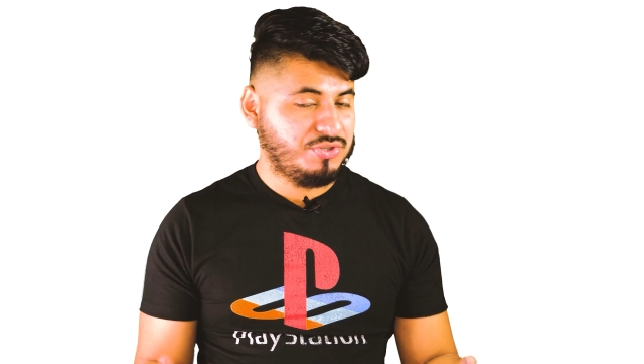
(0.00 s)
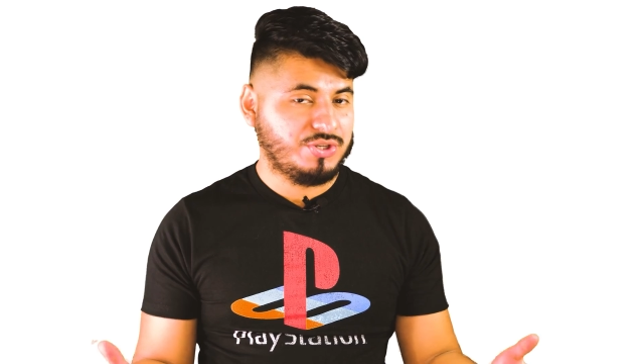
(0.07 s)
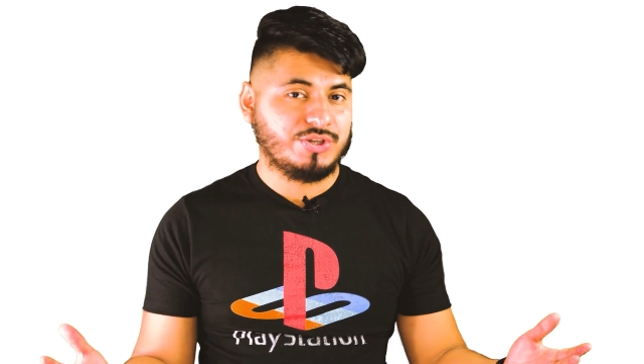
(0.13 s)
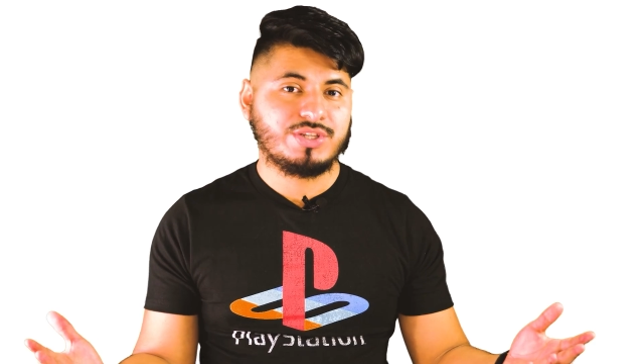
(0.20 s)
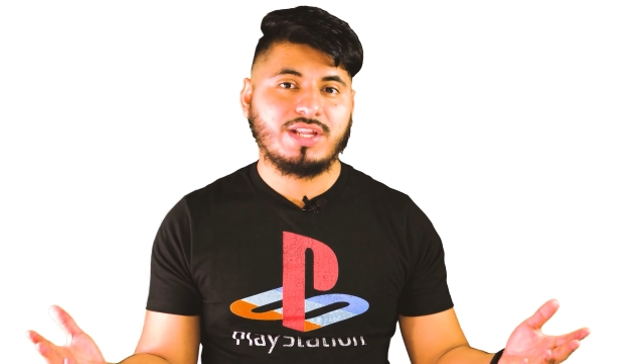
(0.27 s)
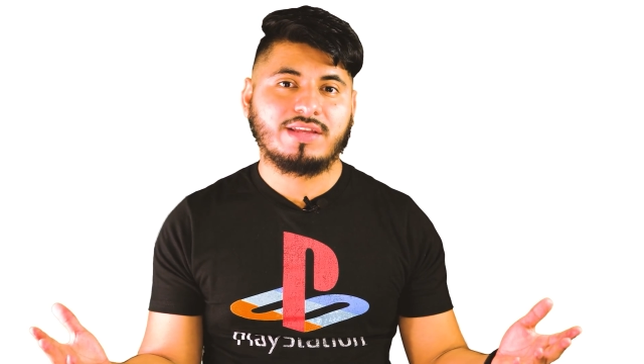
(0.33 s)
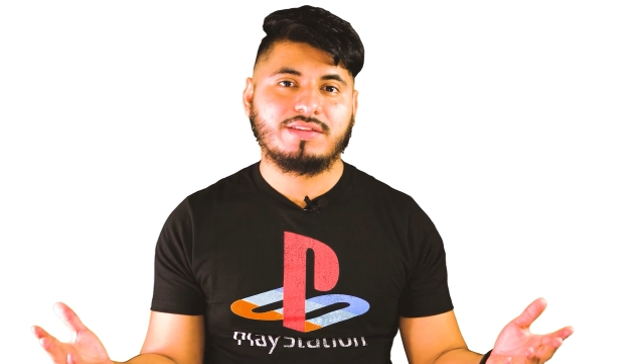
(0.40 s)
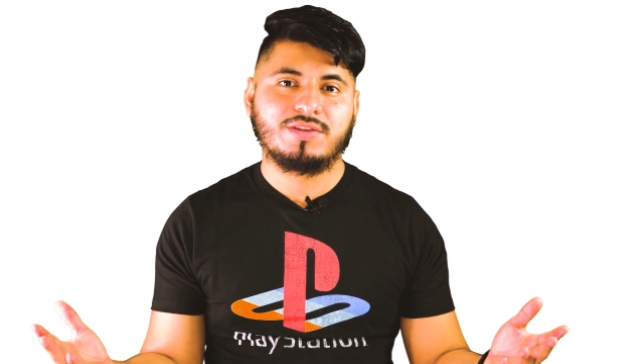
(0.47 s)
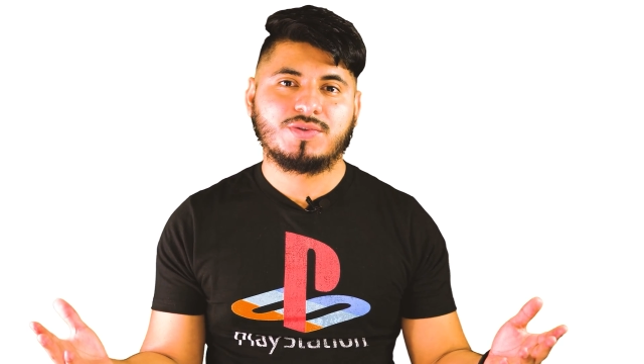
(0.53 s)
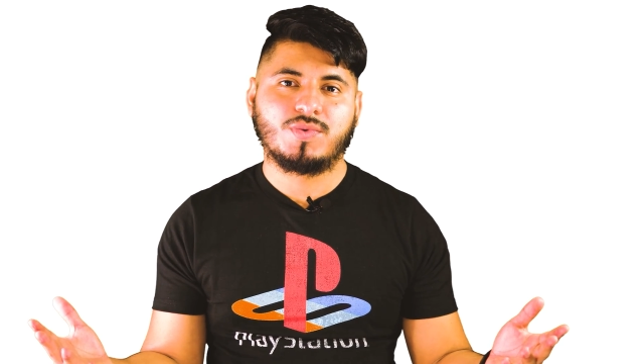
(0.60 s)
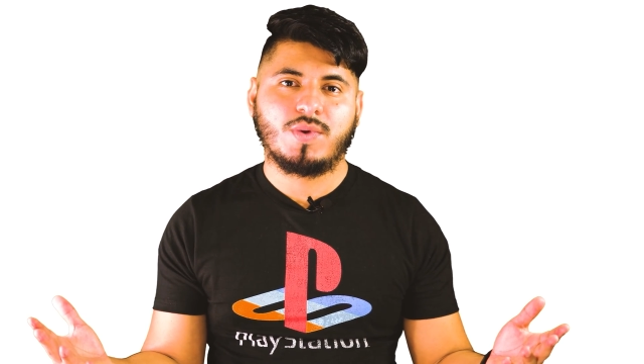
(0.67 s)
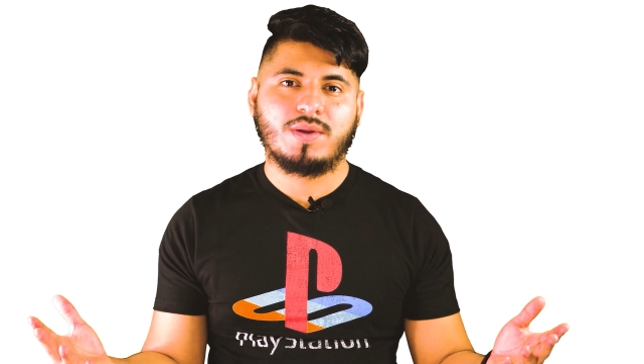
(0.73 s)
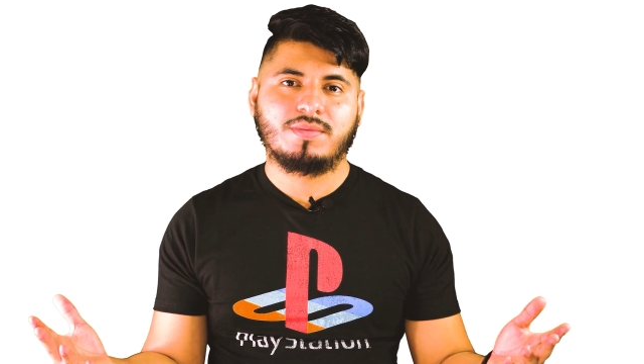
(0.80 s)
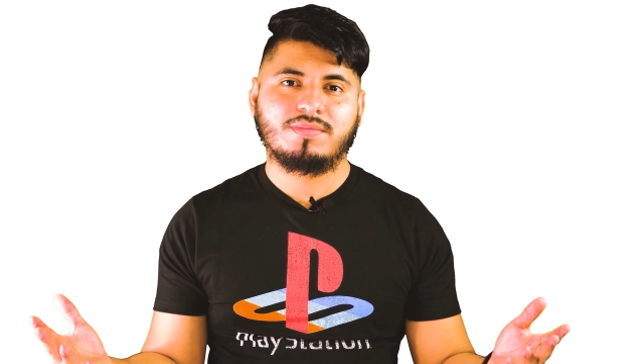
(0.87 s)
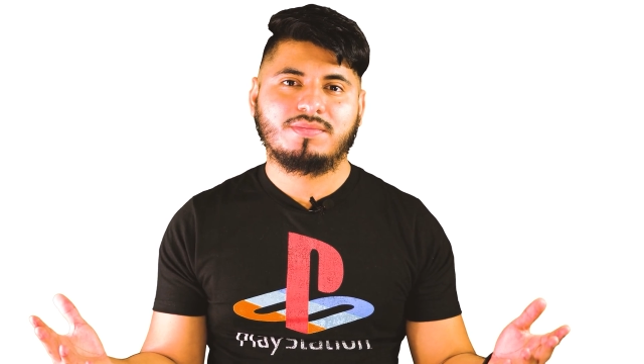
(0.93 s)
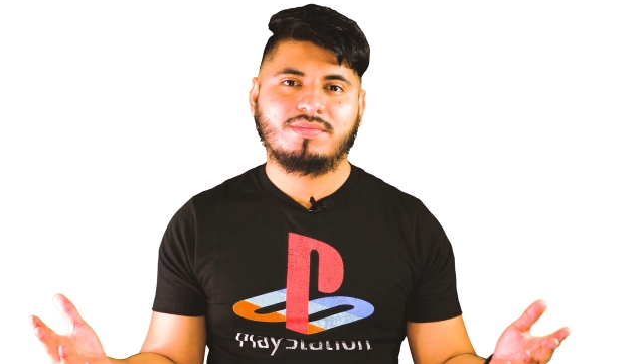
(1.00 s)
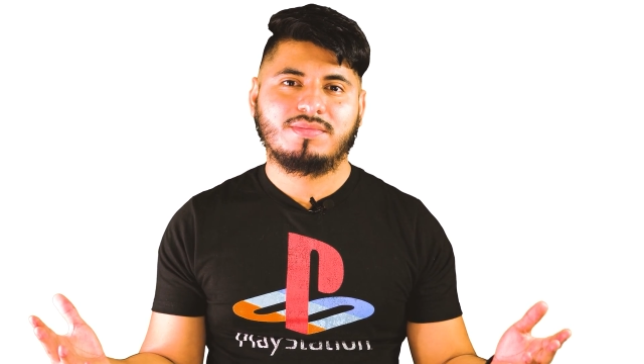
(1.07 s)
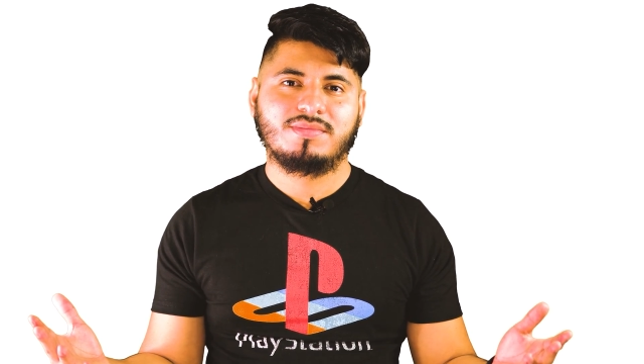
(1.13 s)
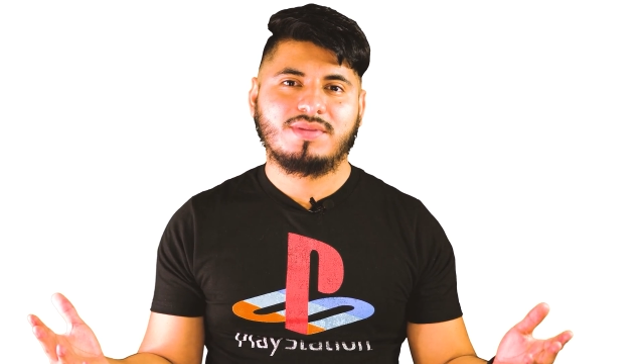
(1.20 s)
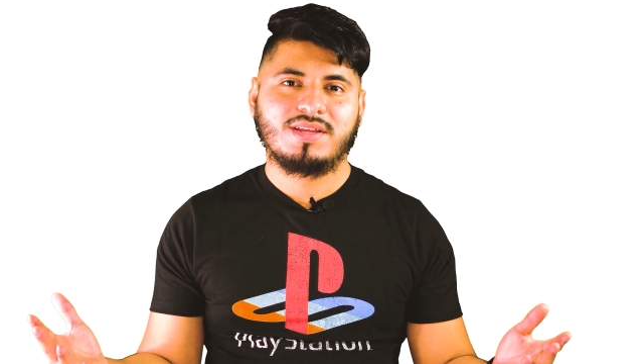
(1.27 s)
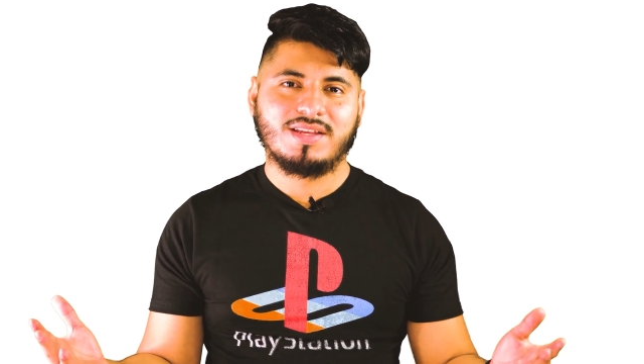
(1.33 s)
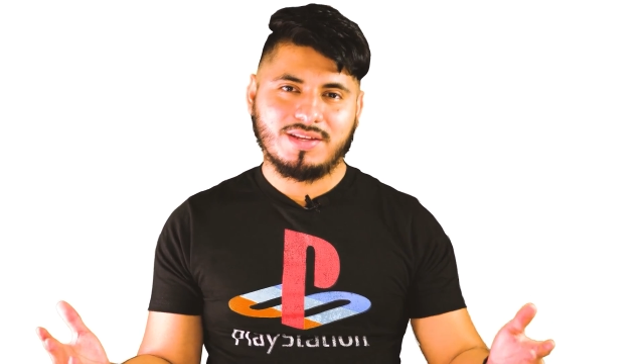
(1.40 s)
just like this one.
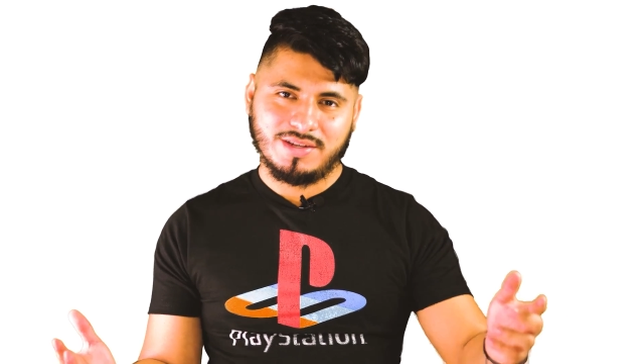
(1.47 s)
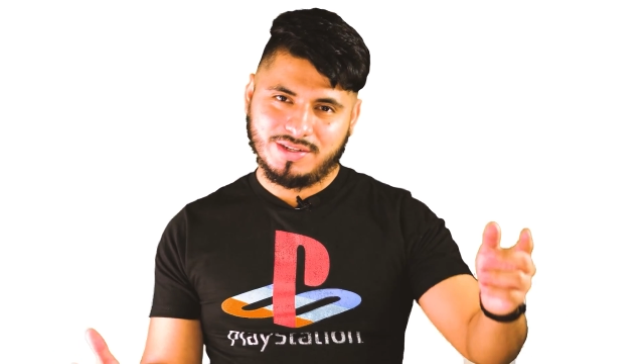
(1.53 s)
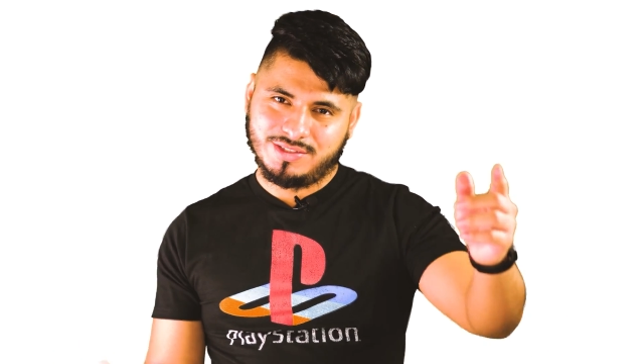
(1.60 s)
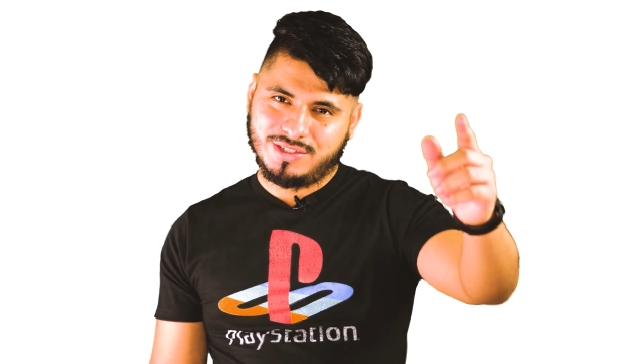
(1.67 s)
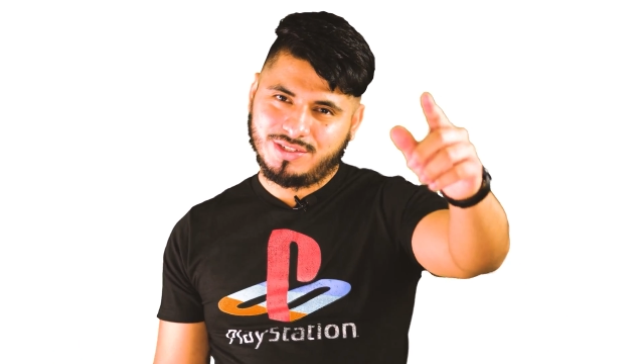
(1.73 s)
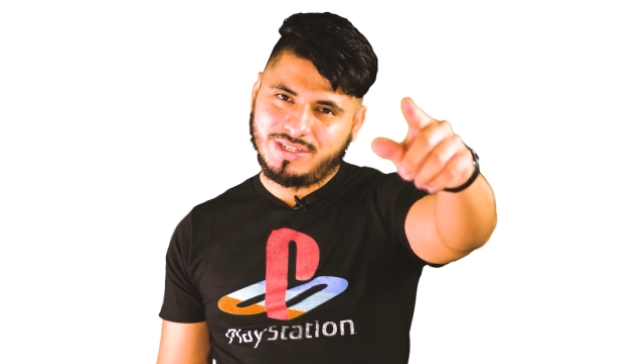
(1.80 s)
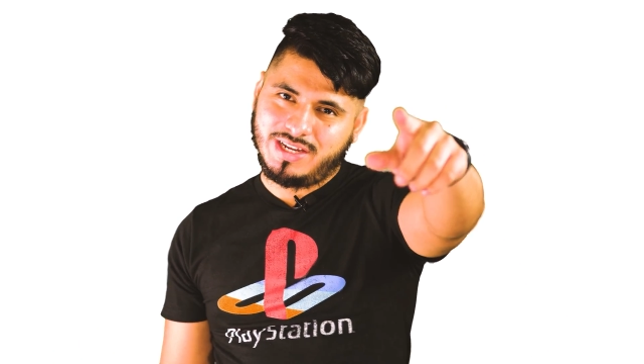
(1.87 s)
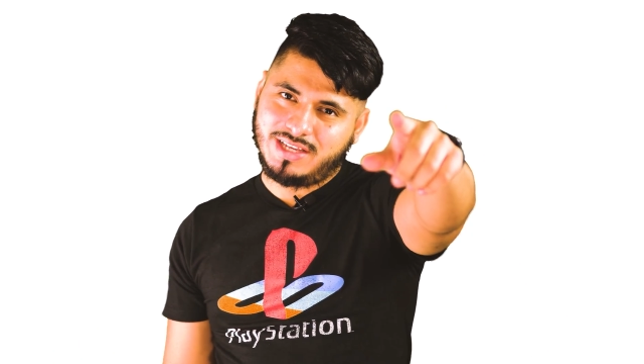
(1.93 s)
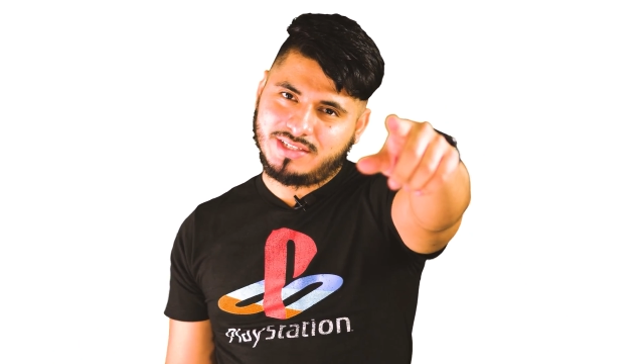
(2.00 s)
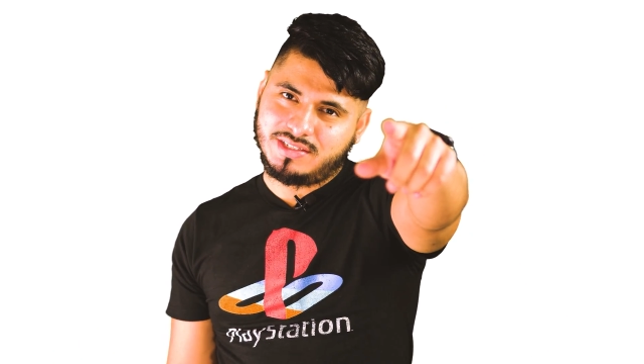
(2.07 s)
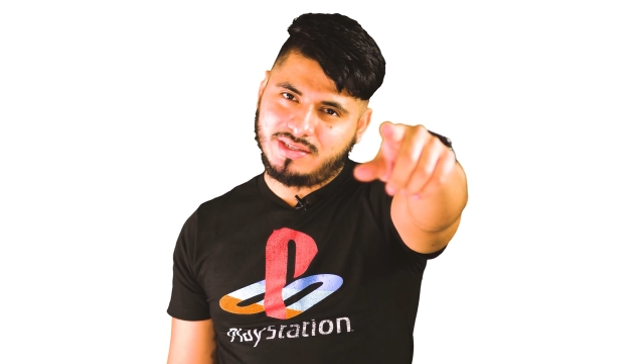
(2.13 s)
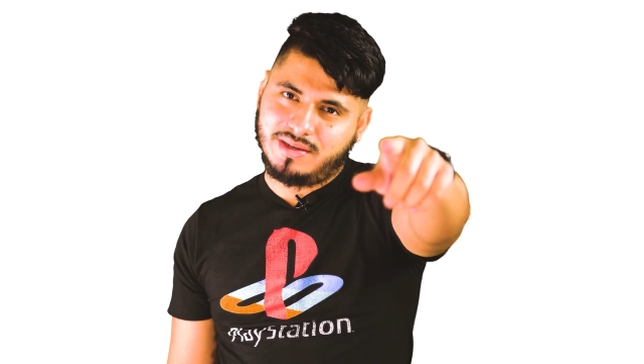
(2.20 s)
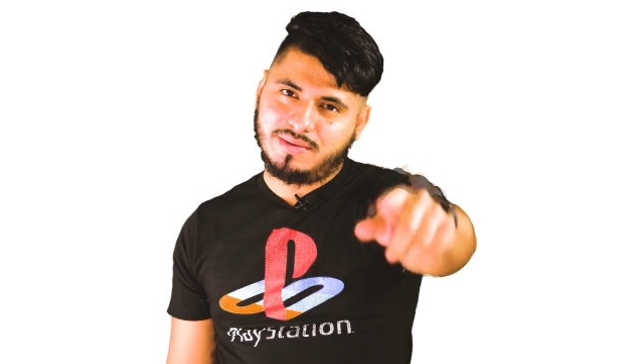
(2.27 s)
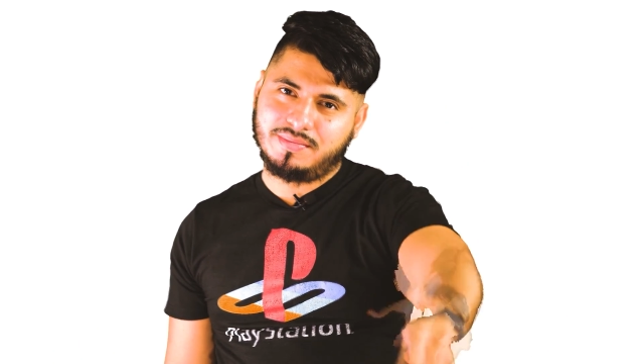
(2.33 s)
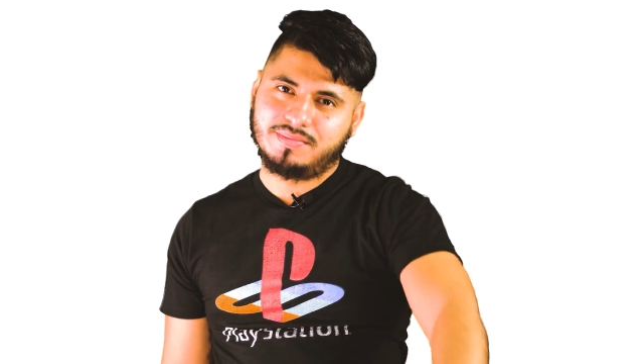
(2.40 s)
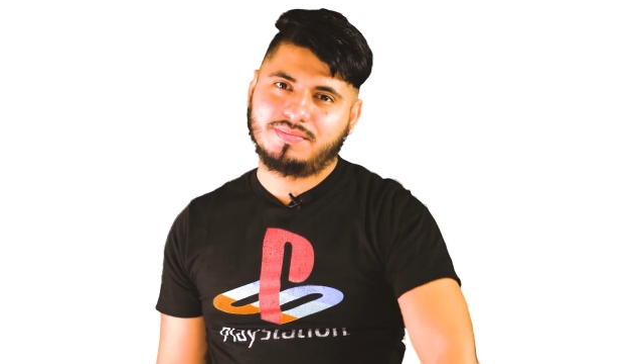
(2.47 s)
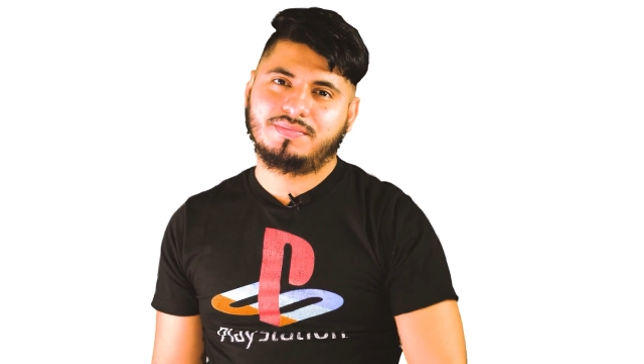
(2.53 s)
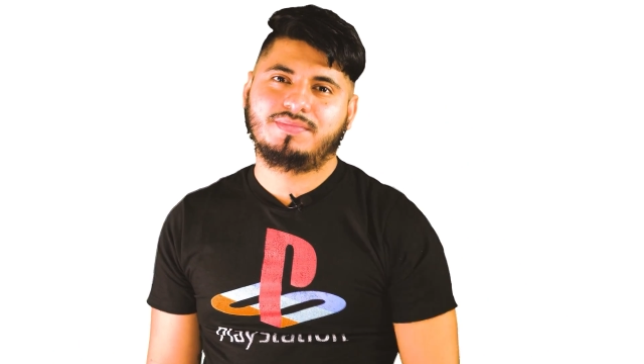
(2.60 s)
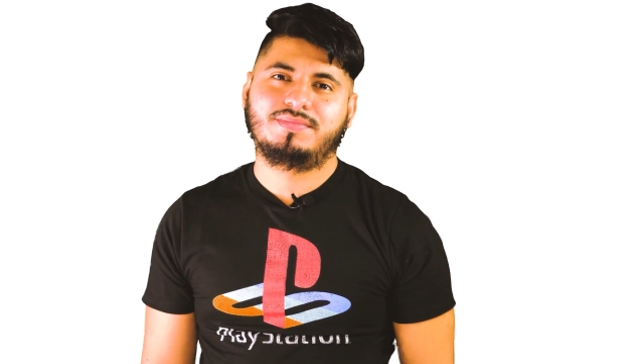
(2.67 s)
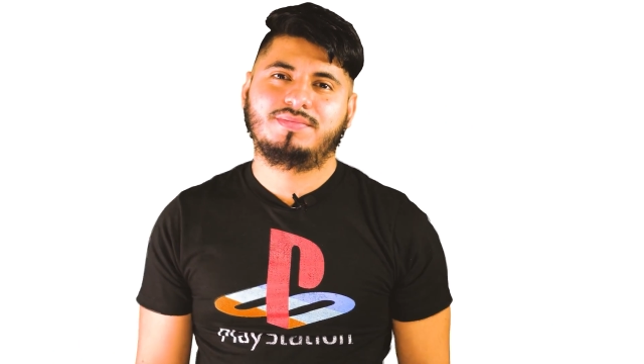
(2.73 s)
Until the next time.